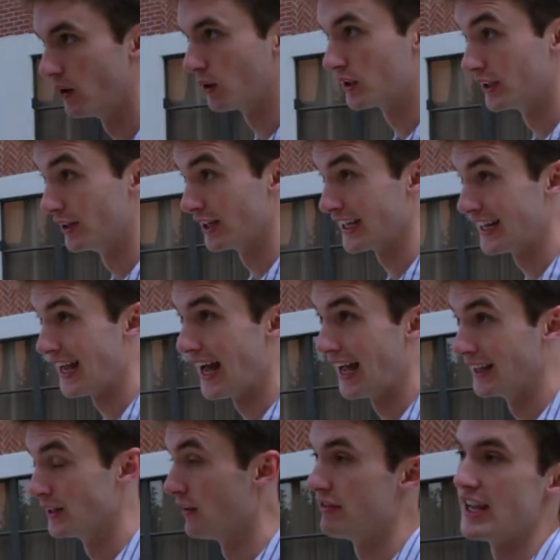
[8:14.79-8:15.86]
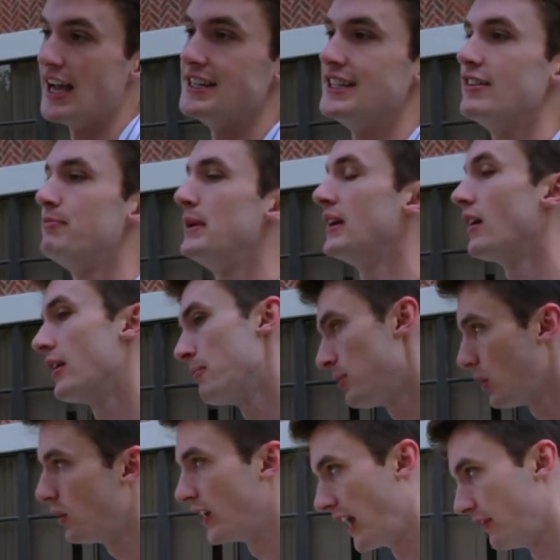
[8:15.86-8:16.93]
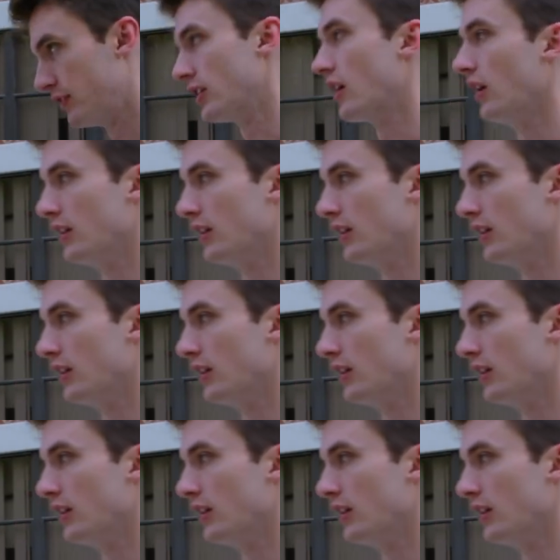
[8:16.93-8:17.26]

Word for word: so clearly I love the idea of being unemployed after